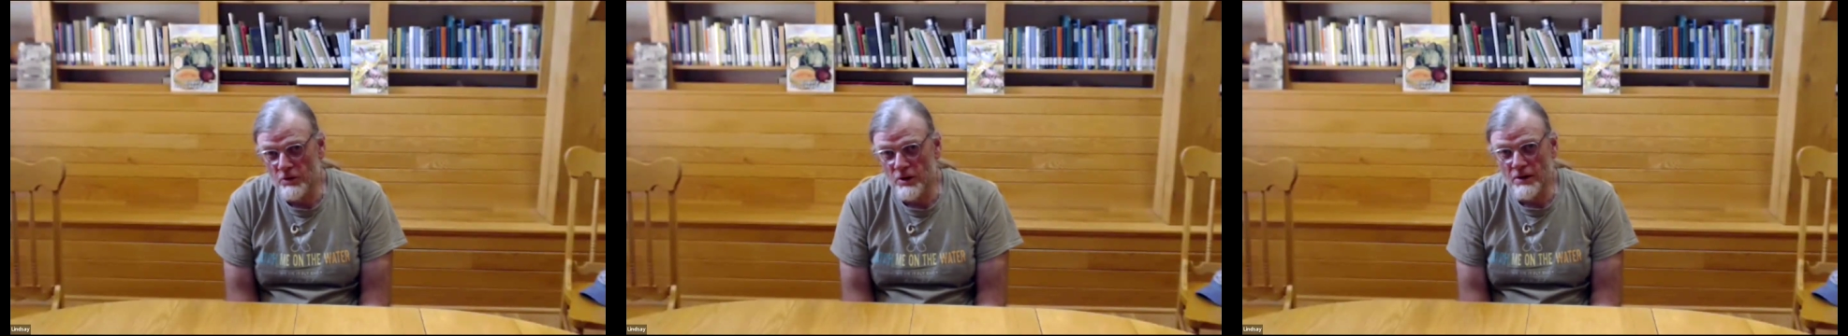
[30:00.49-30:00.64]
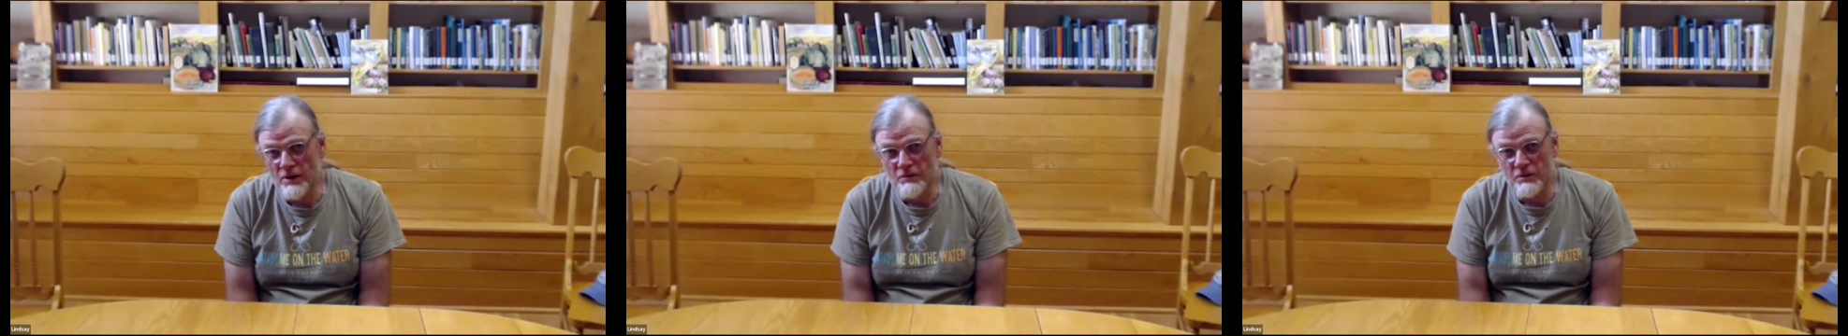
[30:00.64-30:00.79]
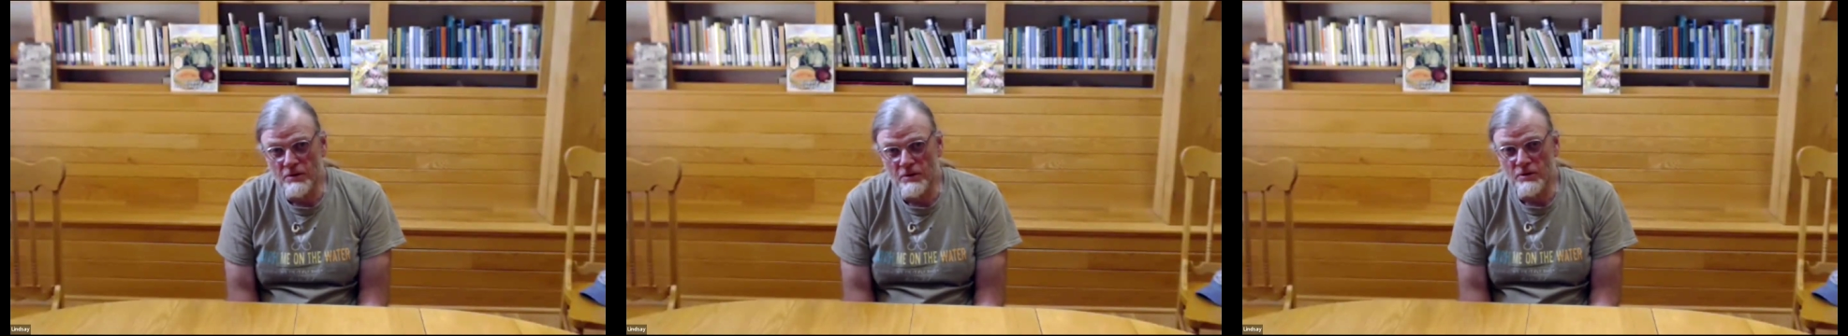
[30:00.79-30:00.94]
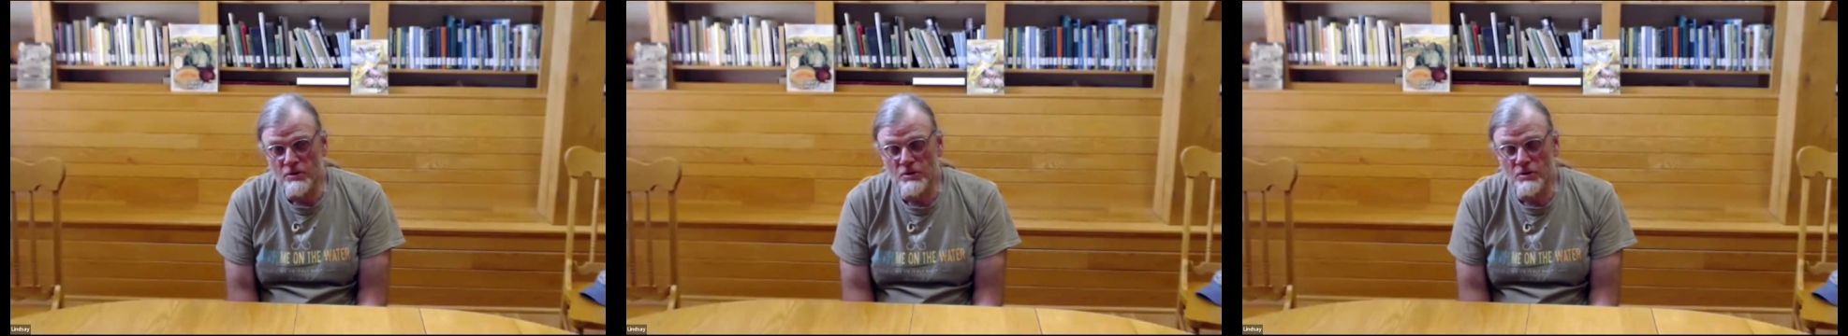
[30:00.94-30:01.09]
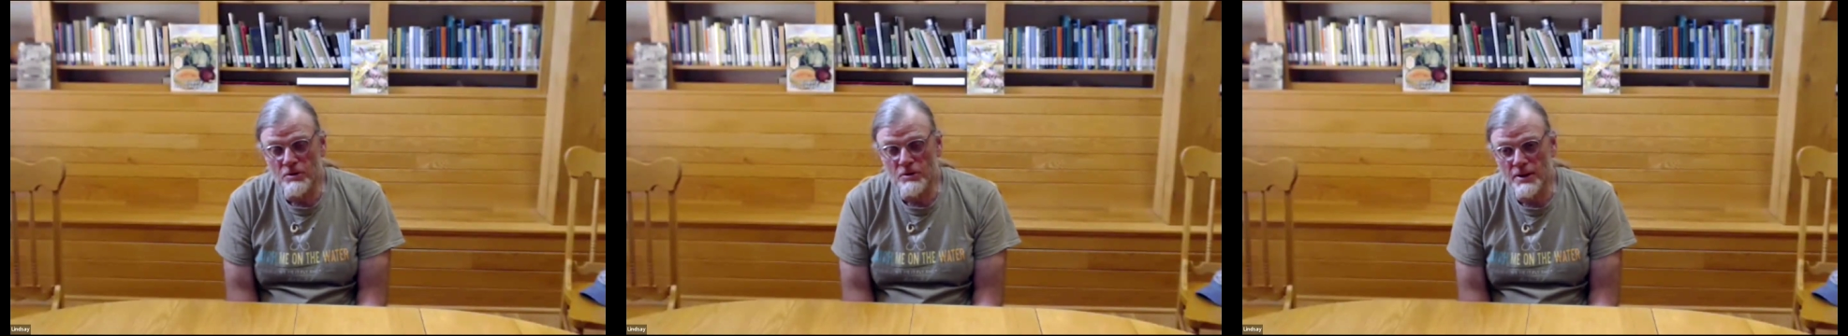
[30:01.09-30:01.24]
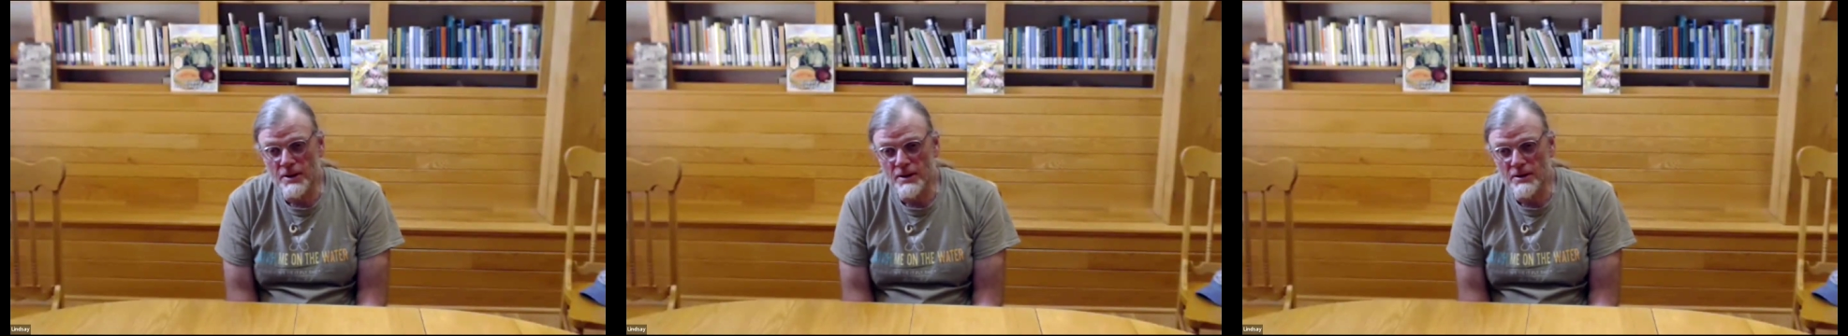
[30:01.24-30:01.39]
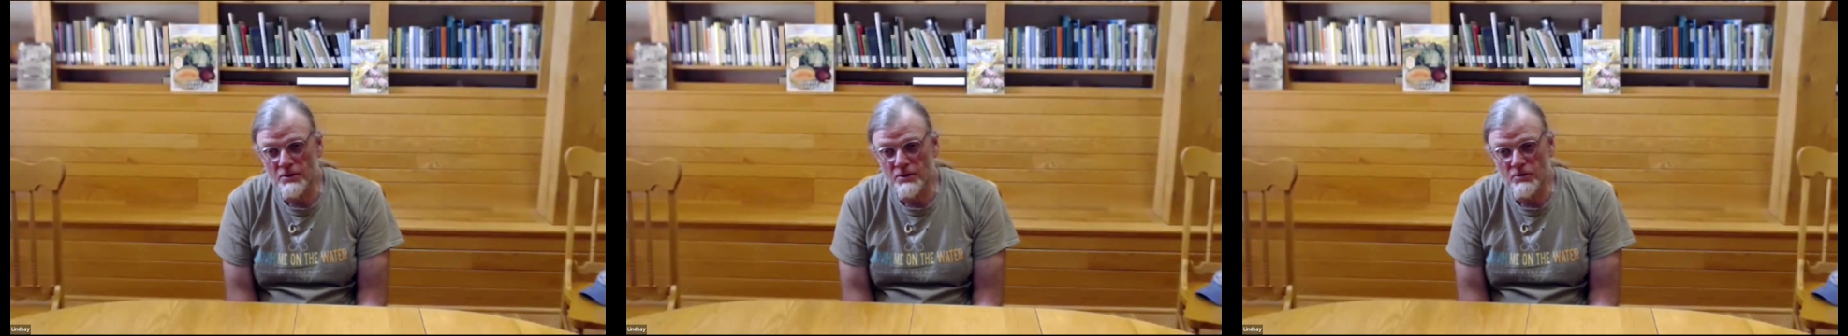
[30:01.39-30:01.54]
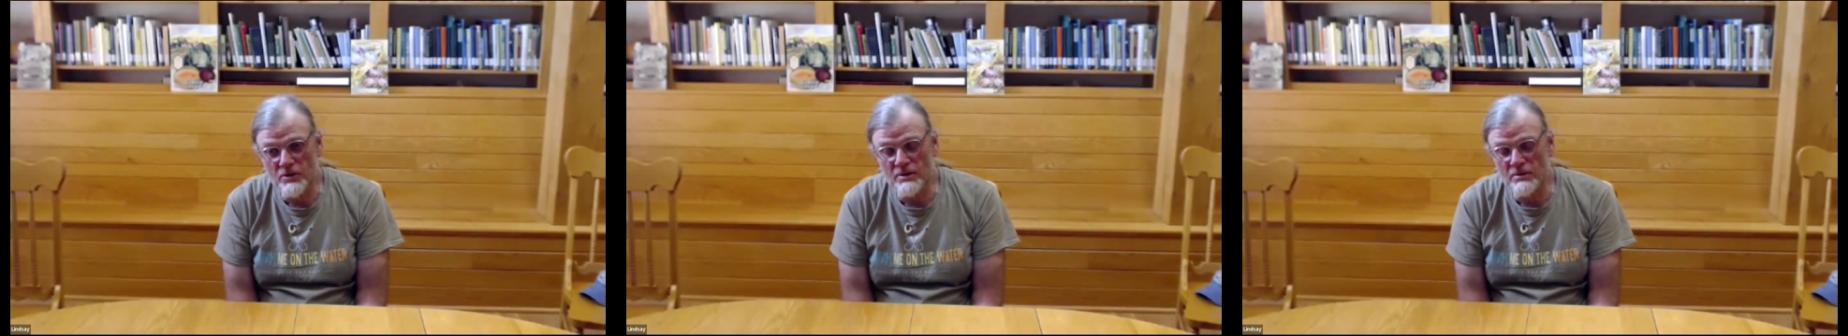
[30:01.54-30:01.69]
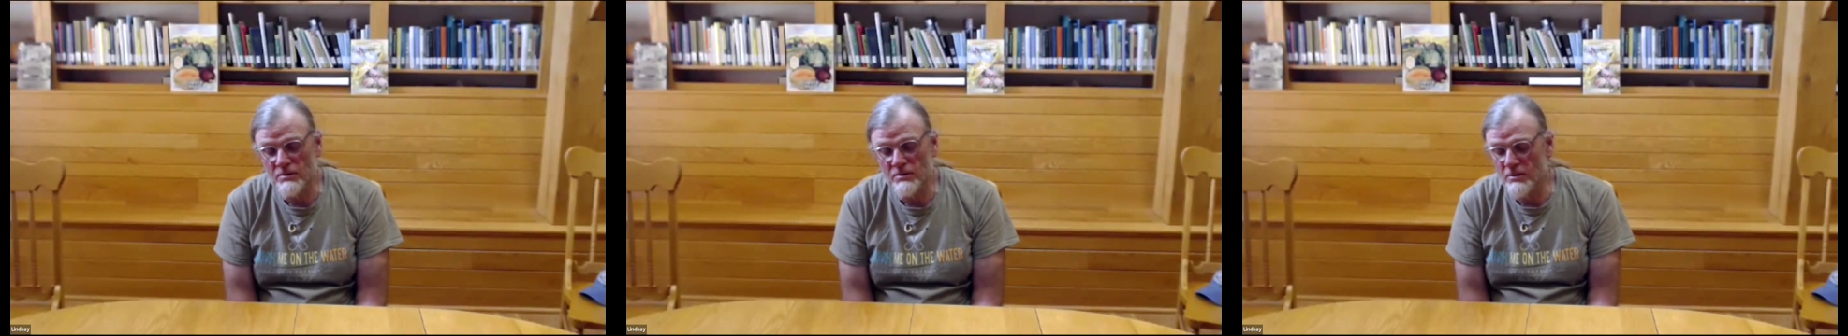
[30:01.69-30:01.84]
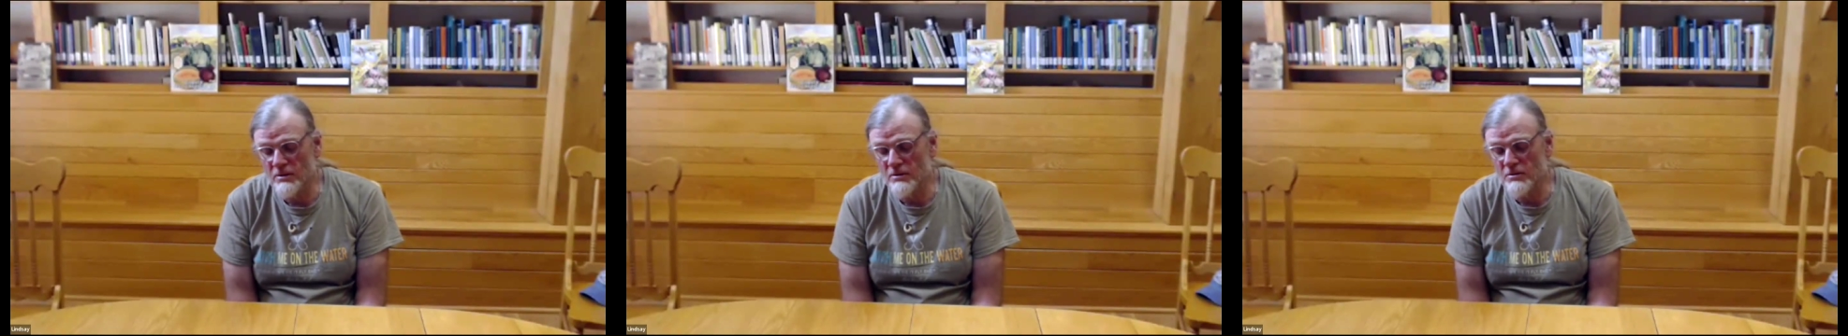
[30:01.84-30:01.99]
off in a hurry because
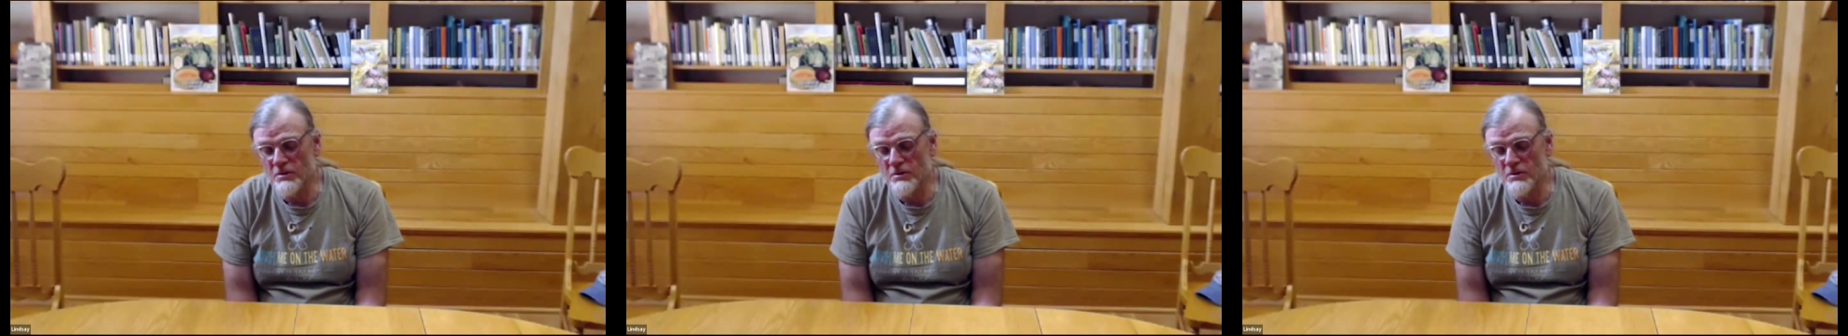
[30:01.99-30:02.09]
the